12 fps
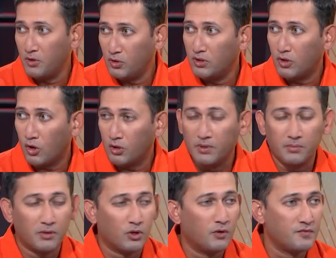into the
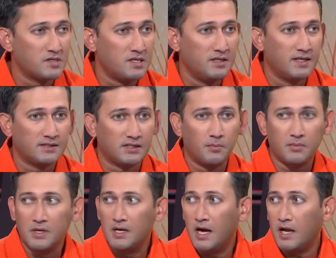tournament, but obviously there's
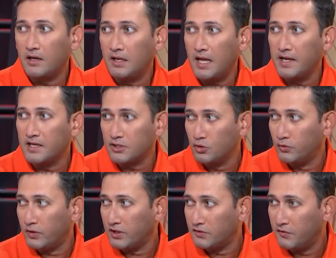some underlying issues
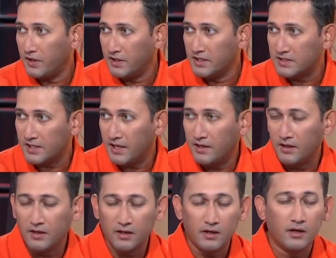with his fitness, and mm.
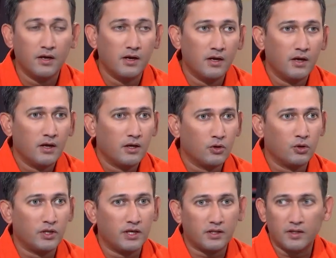uh, you
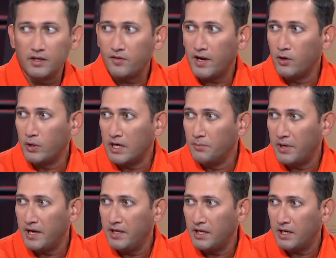know, they, they're trying to get him
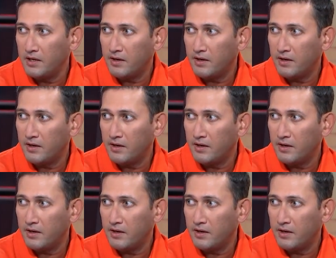ready, and